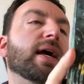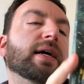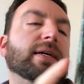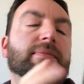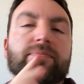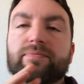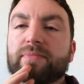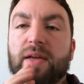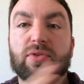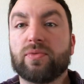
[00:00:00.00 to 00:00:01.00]
Um,
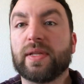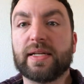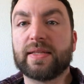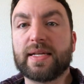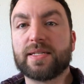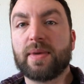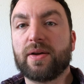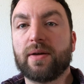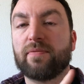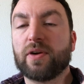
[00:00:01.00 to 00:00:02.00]
I've heard really good things
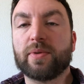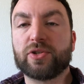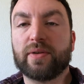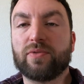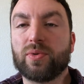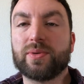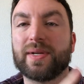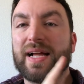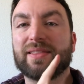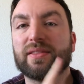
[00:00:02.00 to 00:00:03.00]
about it. Very much looking forward to
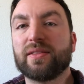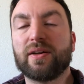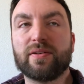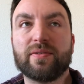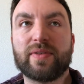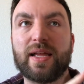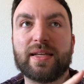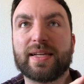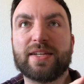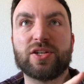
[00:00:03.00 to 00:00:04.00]
it. I love
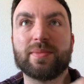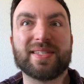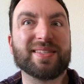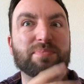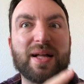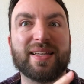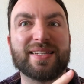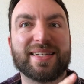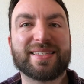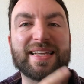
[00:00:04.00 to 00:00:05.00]
N.K. Jemisin's
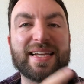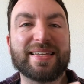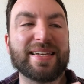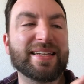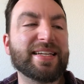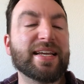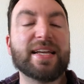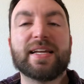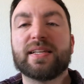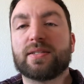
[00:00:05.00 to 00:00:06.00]
politics and identity.
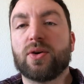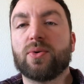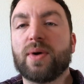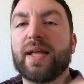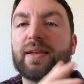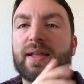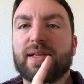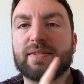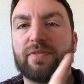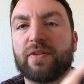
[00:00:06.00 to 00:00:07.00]
So, and
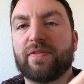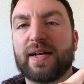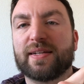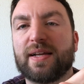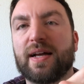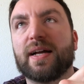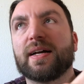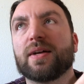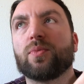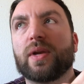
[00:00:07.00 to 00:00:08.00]
as a fun fact,
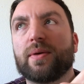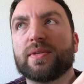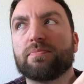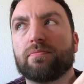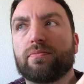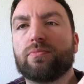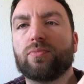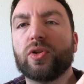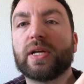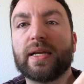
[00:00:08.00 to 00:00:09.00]
uh, when I was
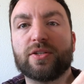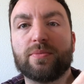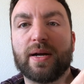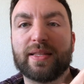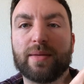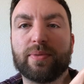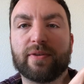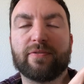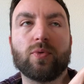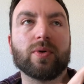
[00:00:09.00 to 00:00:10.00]
looking into buying that book
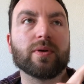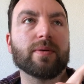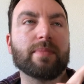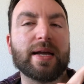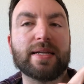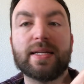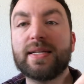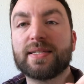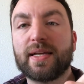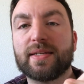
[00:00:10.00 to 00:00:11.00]
for my
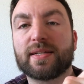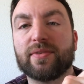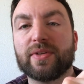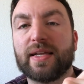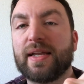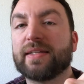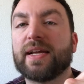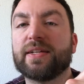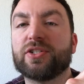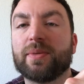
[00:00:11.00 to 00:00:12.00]
niece, I discovered that
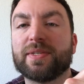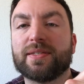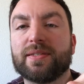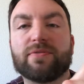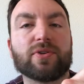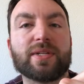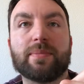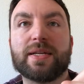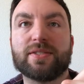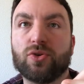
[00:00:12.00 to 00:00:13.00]
N.K. Jemisin's first name
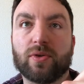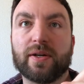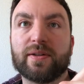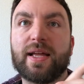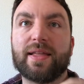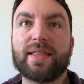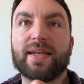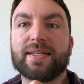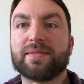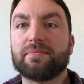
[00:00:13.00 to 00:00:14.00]
is Nora, and that
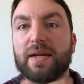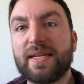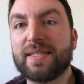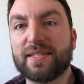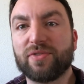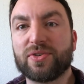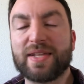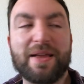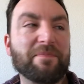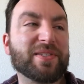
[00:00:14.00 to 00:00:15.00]
is my niece's first
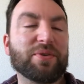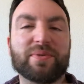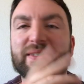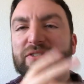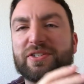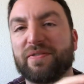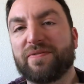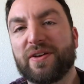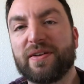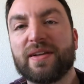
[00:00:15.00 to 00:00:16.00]
name. So it was just a
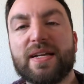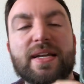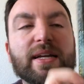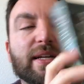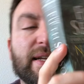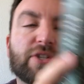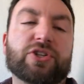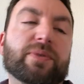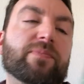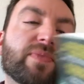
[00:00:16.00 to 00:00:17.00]
fun
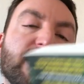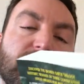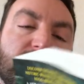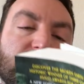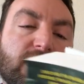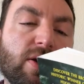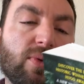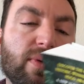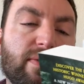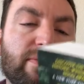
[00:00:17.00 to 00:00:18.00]
connection.
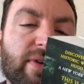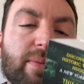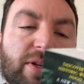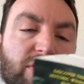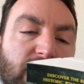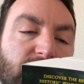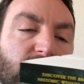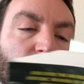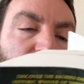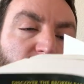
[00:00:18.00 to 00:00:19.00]
So, very much looking
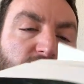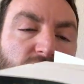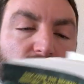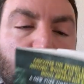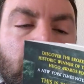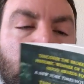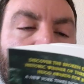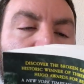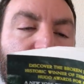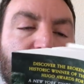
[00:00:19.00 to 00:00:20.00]
forward to
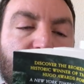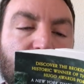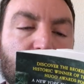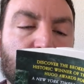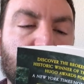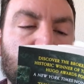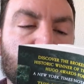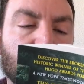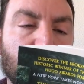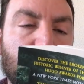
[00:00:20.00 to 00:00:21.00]
giving her a
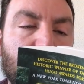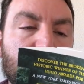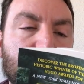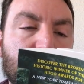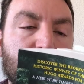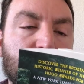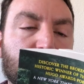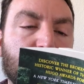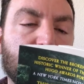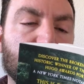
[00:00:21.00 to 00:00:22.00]
try
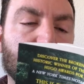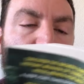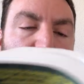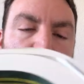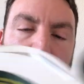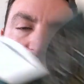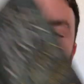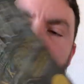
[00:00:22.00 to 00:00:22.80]
in 2020.